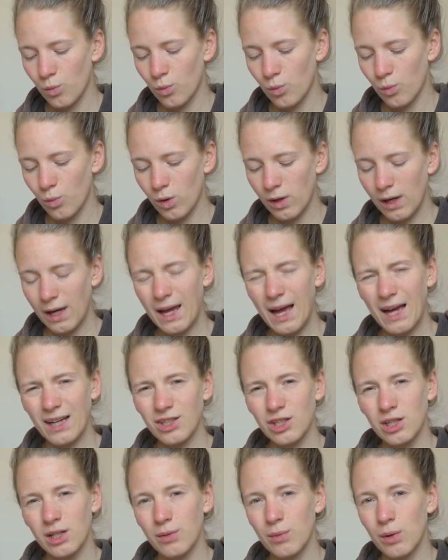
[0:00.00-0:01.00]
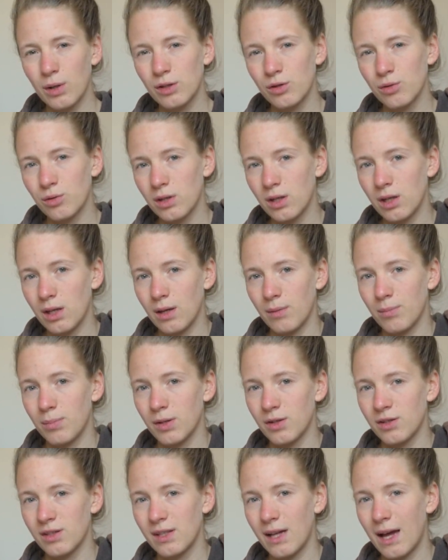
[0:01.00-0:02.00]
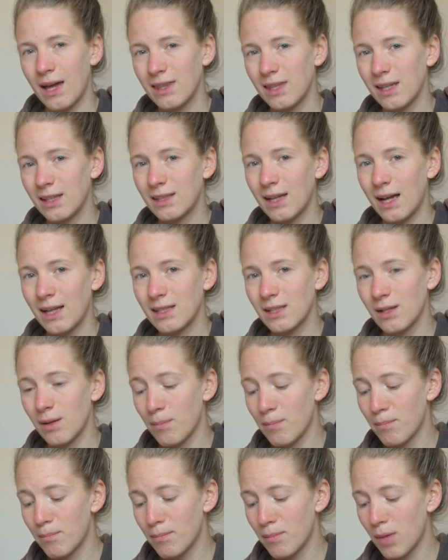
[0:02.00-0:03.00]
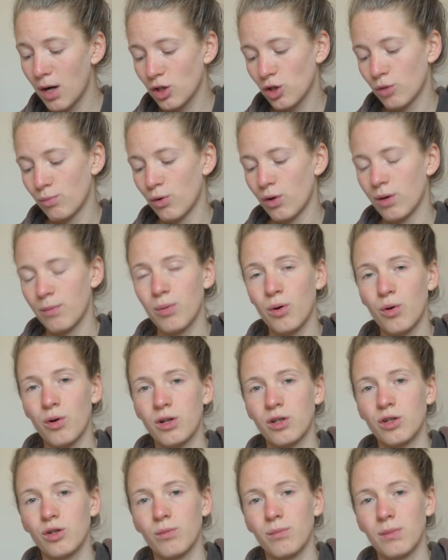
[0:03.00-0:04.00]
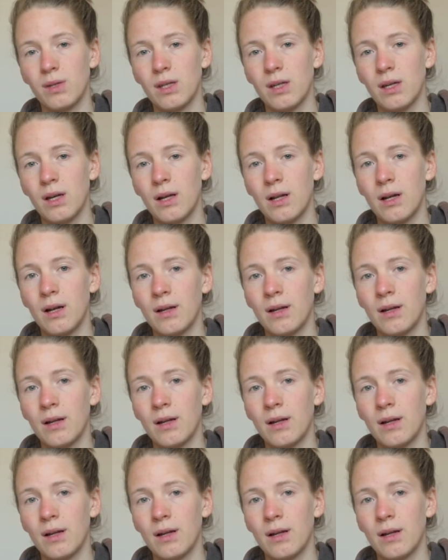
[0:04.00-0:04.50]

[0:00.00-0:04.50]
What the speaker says: what I actually want to keep, because I think that's much more important to me,